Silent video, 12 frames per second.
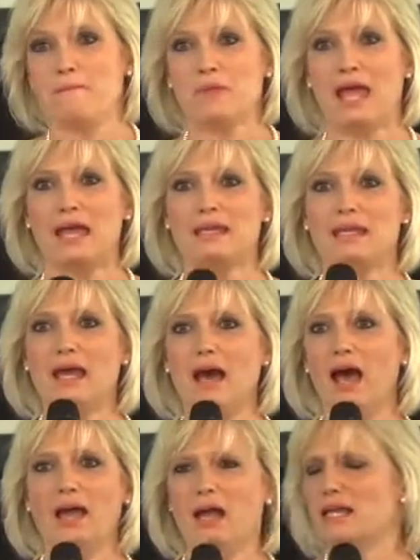And
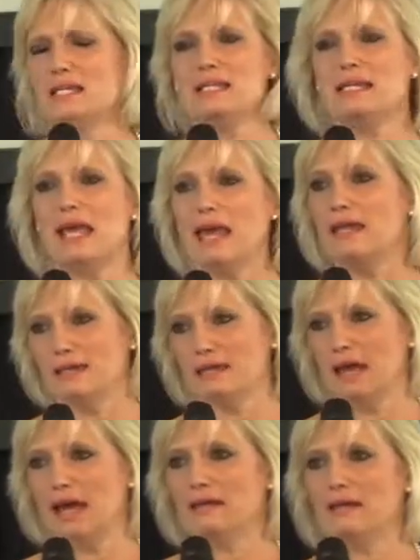I didn't get it.
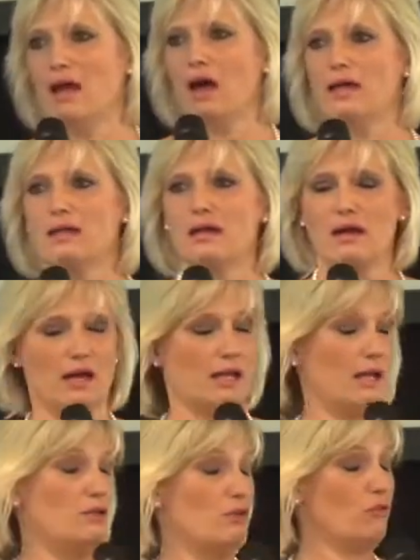And I
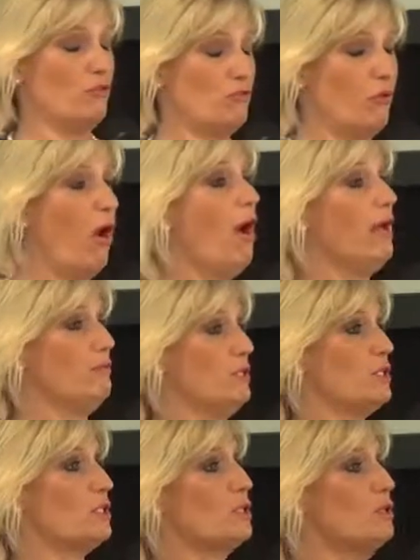had thrived
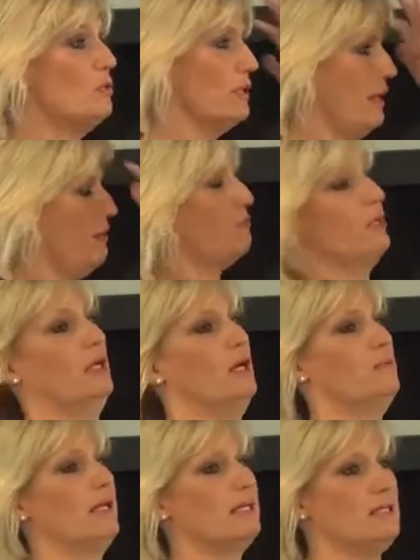at school in Africa
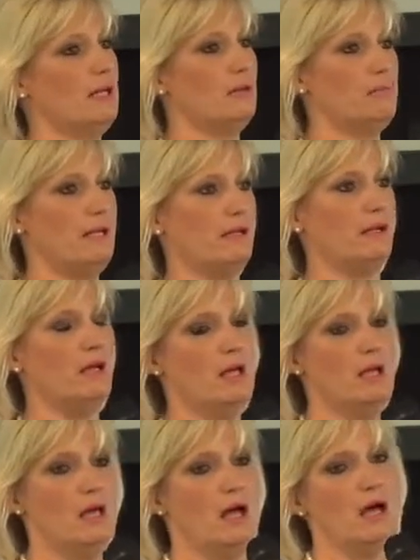because it had been
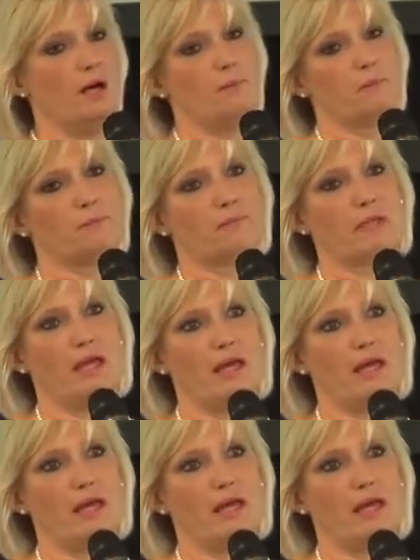an